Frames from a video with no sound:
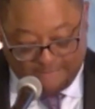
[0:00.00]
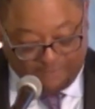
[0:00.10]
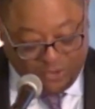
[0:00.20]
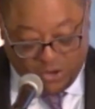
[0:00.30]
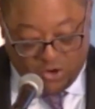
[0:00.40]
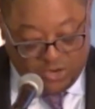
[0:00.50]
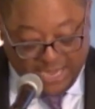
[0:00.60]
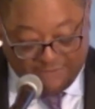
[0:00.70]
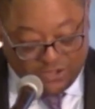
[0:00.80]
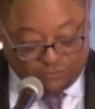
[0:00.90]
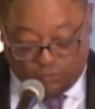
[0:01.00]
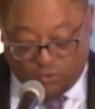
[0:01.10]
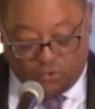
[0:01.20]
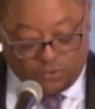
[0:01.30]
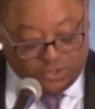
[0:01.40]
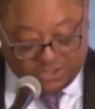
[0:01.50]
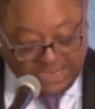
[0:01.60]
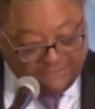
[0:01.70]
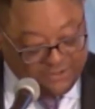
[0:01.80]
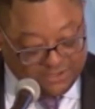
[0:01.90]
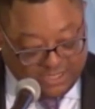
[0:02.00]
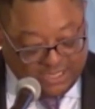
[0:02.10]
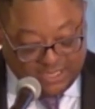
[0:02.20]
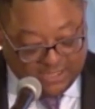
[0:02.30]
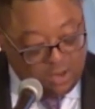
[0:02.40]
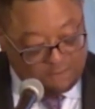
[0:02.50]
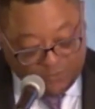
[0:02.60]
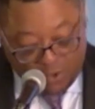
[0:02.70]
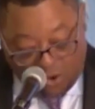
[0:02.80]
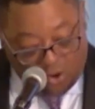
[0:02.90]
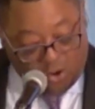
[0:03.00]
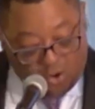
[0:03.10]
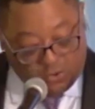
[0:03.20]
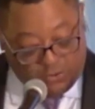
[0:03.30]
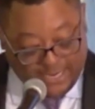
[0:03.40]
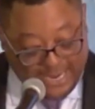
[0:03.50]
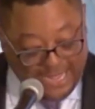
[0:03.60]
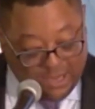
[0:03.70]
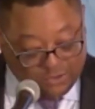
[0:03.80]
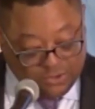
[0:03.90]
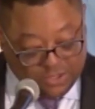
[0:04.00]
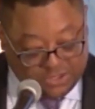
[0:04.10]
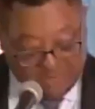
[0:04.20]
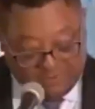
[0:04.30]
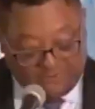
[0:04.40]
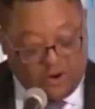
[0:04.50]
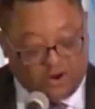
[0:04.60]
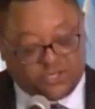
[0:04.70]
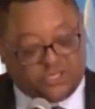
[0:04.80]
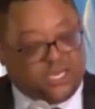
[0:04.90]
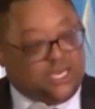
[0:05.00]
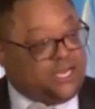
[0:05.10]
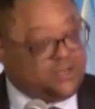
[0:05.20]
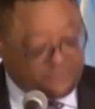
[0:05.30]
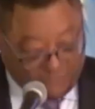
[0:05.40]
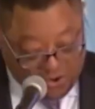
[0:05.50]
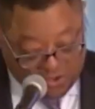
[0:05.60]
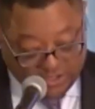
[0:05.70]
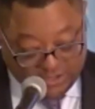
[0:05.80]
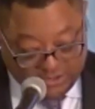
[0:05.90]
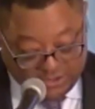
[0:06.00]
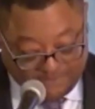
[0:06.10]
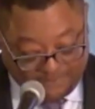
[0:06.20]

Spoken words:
Her navies ruled the seven seas all the way down to the tip of Argentina in the Falklands.